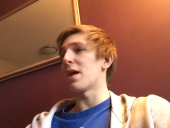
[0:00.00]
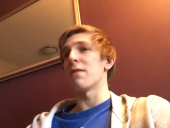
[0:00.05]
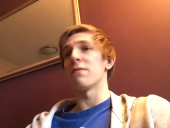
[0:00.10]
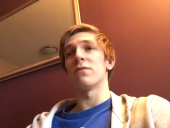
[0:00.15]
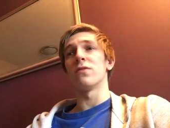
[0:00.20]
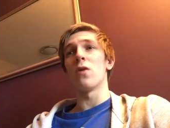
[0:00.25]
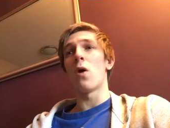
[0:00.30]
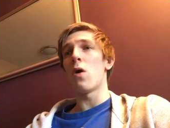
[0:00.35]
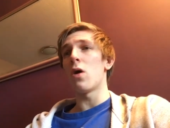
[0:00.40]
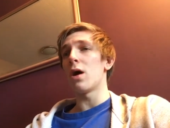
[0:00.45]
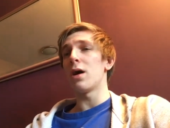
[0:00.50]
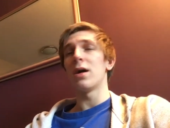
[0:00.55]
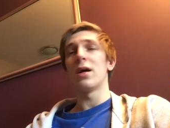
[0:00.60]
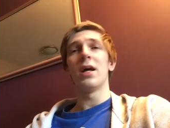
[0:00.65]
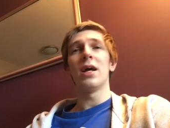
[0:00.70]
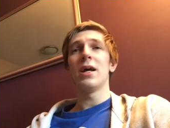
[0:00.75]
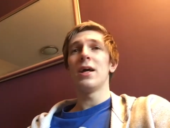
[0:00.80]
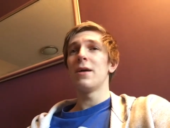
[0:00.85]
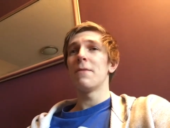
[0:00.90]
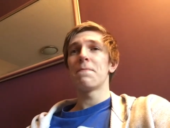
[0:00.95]
I've not,
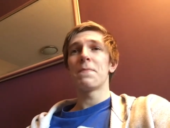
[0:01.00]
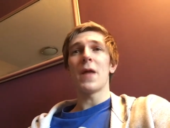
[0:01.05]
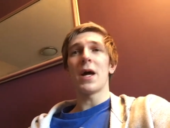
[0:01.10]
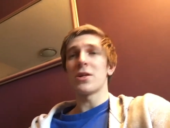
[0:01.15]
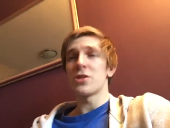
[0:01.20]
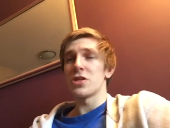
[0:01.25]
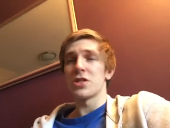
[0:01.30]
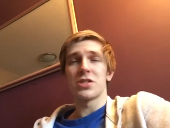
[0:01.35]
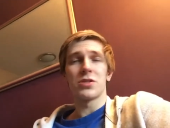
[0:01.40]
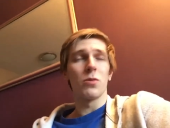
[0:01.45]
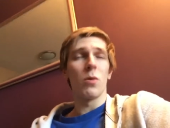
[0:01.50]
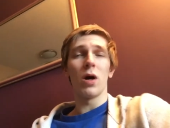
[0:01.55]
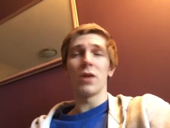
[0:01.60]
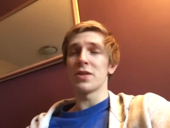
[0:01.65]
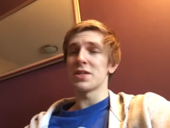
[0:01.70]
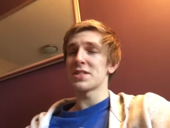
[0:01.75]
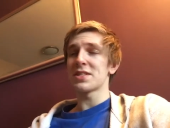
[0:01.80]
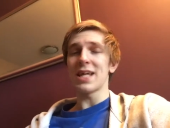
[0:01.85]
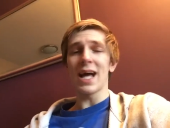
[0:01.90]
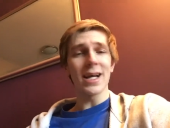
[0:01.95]
I just don't
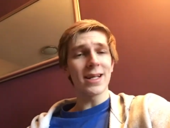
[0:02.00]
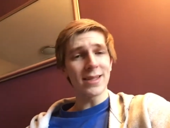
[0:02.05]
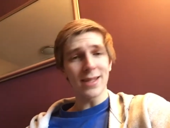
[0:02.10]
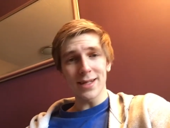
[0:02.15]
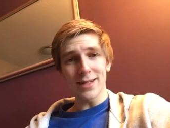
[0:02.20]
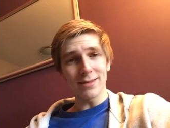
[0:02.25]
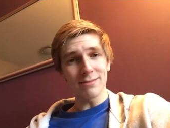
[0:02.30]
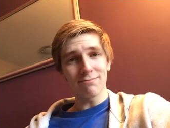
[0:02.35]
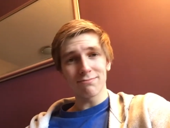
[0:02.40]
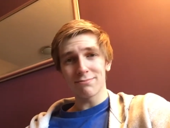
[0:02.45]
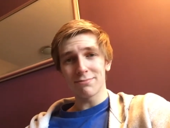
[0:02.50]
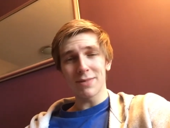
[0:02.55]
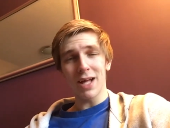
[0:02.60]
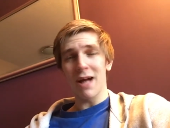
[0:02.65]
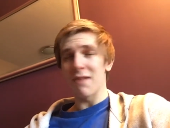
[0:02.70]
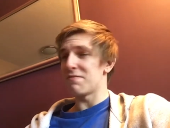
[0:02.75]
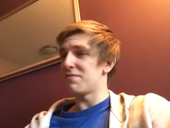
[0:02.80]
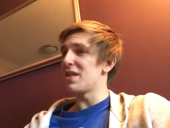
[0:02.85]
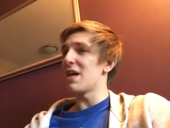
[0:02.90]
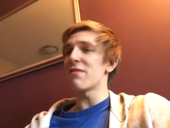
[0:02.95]
understand it.
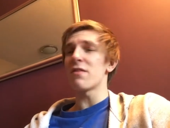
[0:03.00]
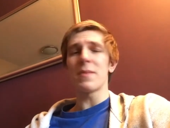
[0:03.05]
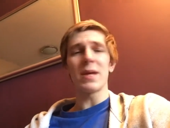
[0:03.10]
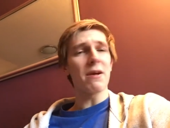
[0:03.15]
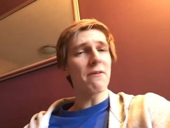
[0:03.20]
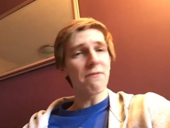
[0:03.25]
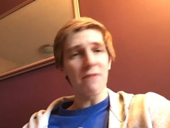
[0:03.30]
I've never been a